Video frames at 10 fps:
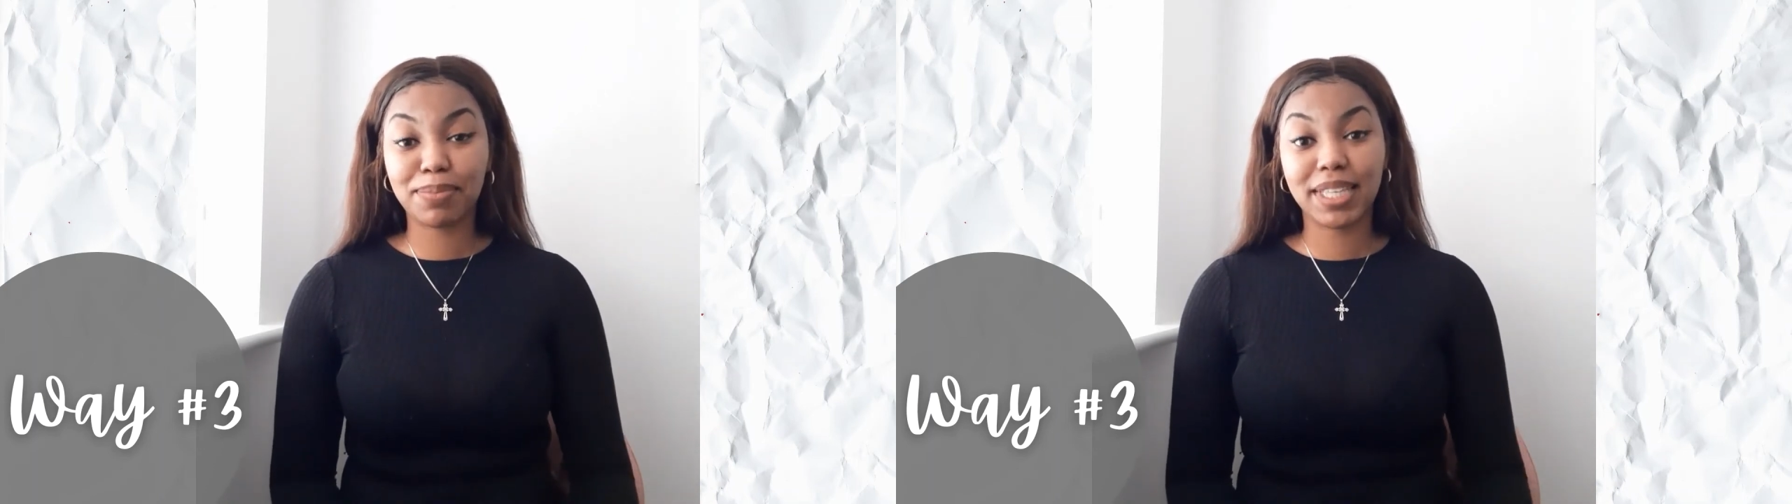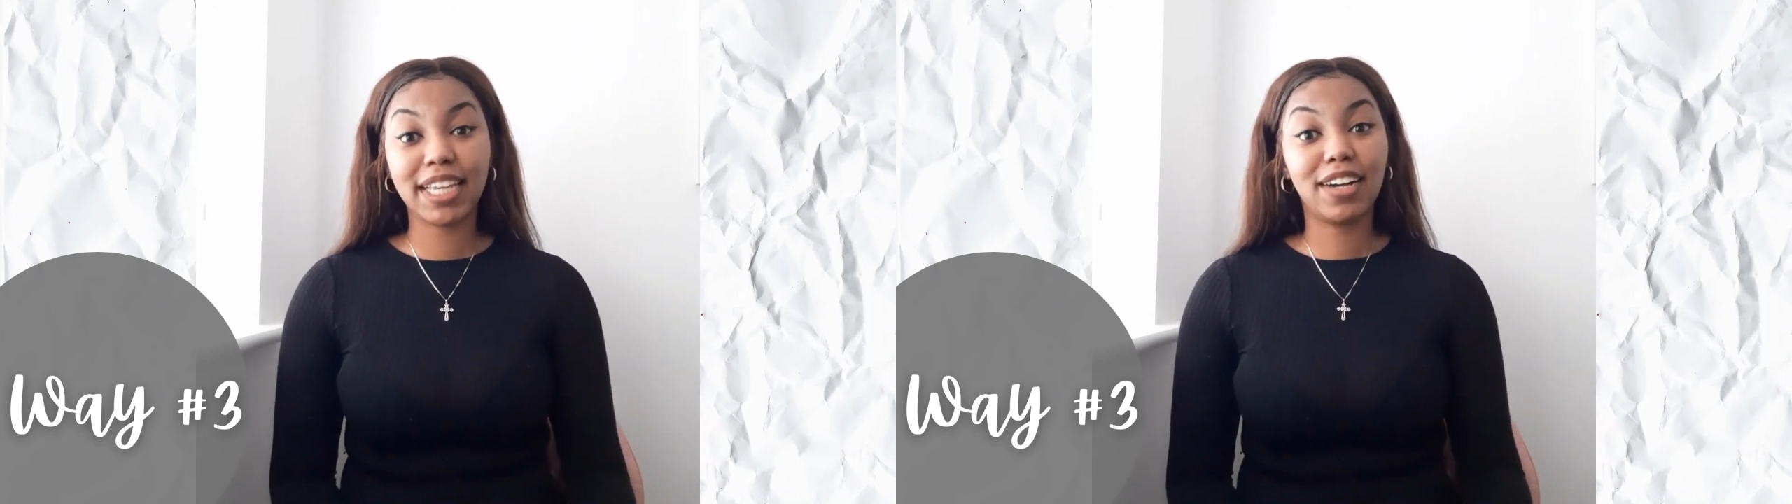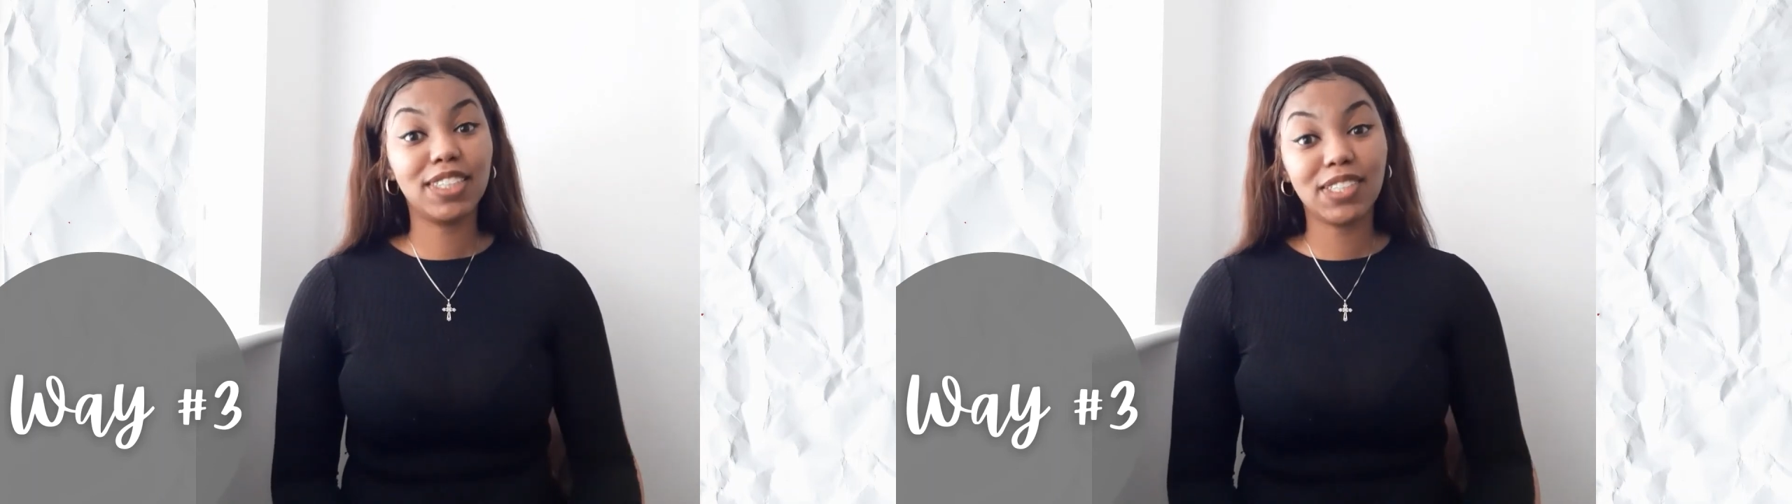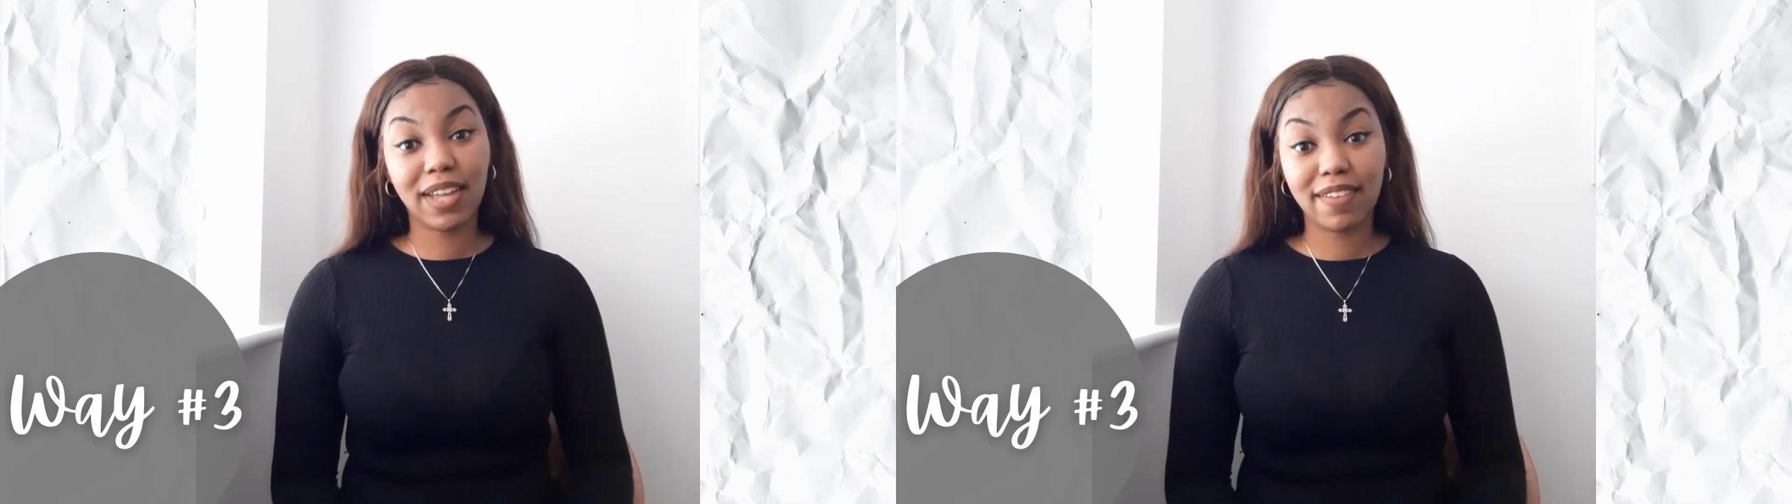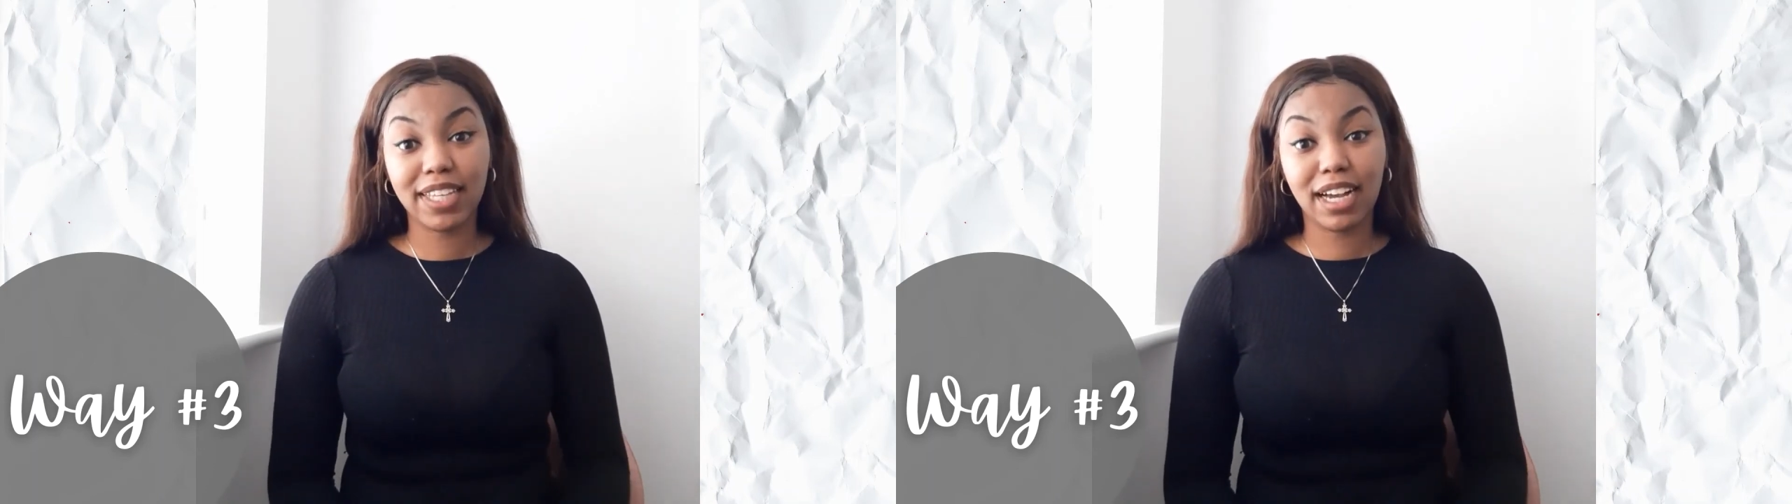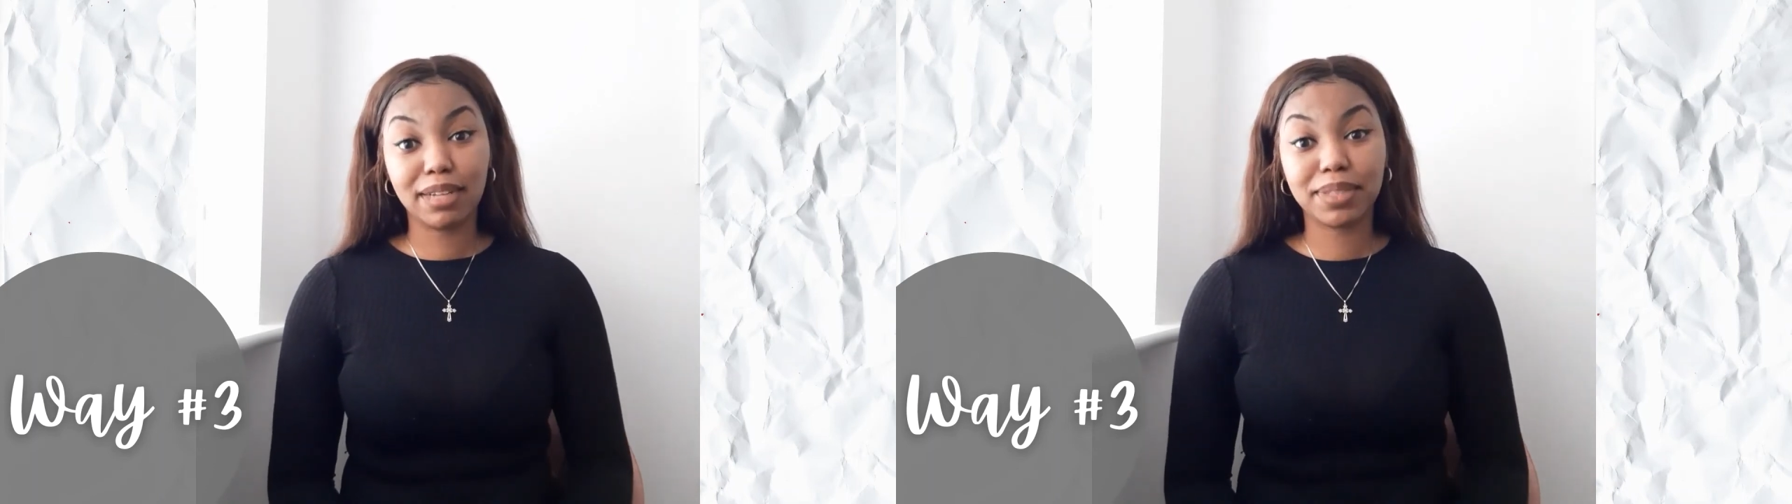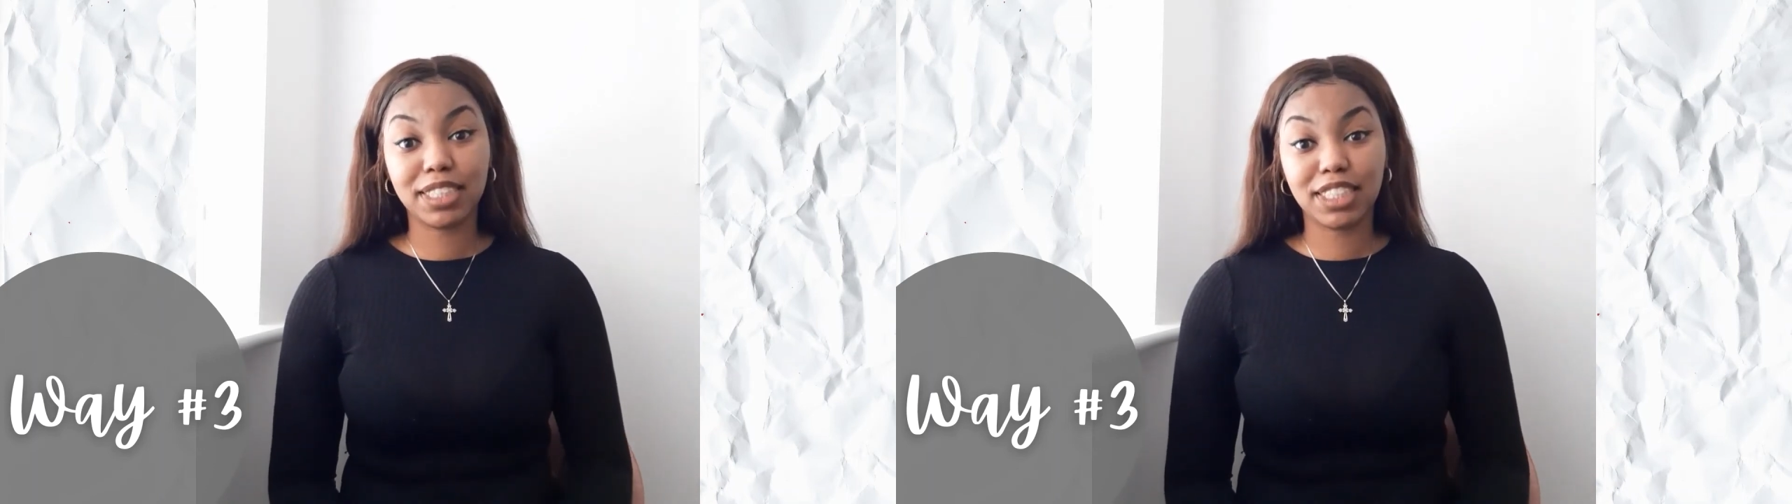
but they also have the option